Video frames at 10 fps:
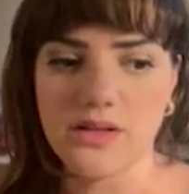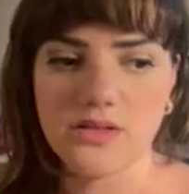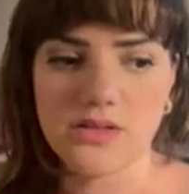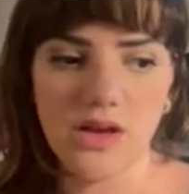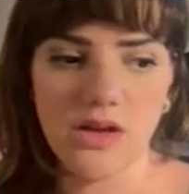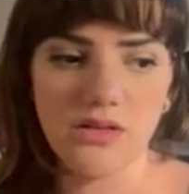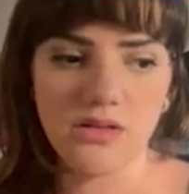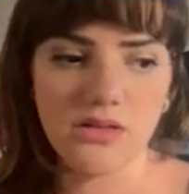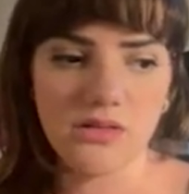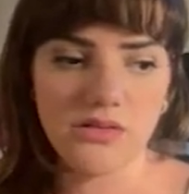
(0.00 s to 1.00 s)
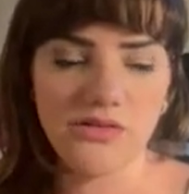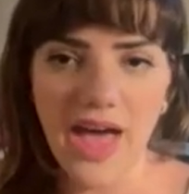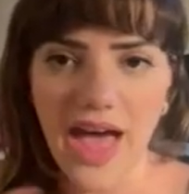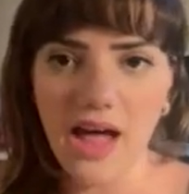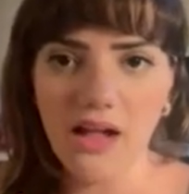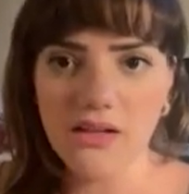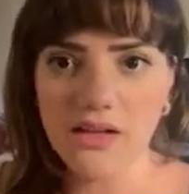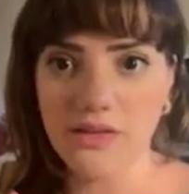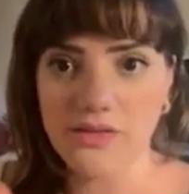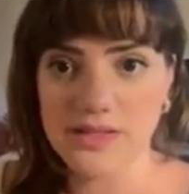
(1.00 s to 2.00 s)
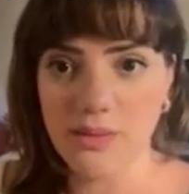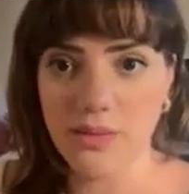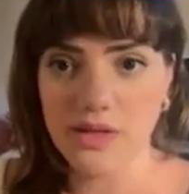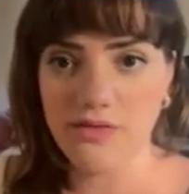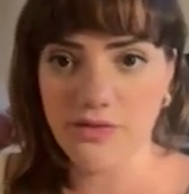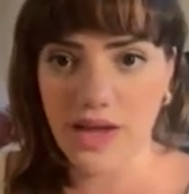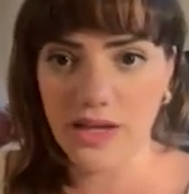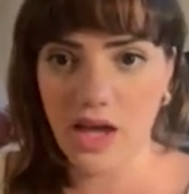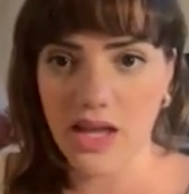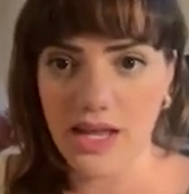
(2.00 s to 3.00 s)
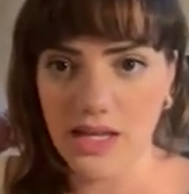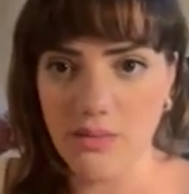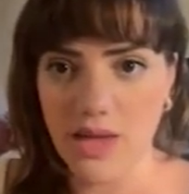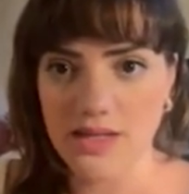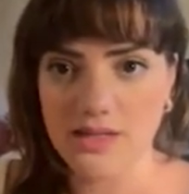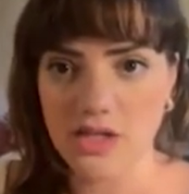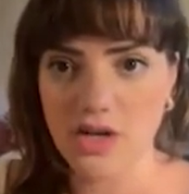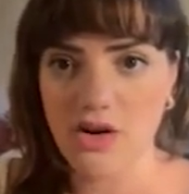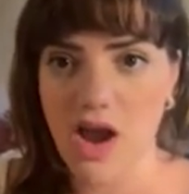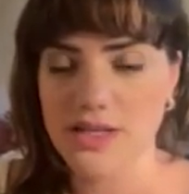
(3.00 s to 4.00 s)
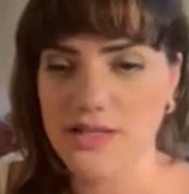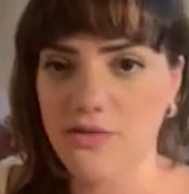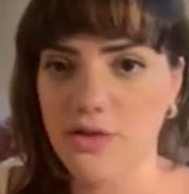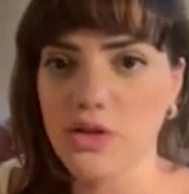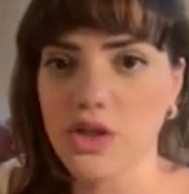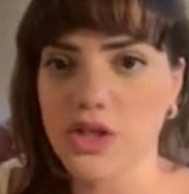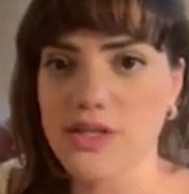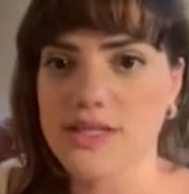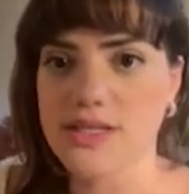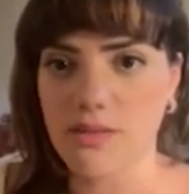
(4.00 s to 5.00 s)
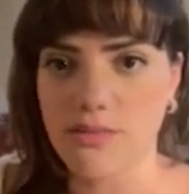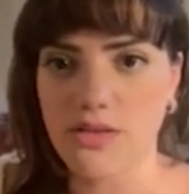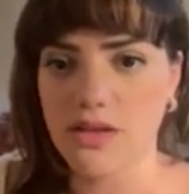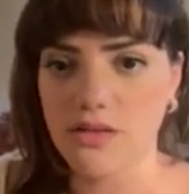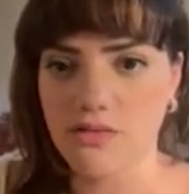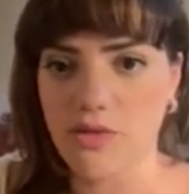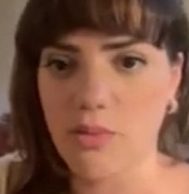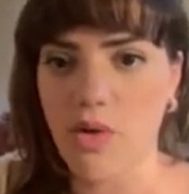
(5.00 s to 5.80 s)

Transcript: So Val, if I got any message across, if you learned something from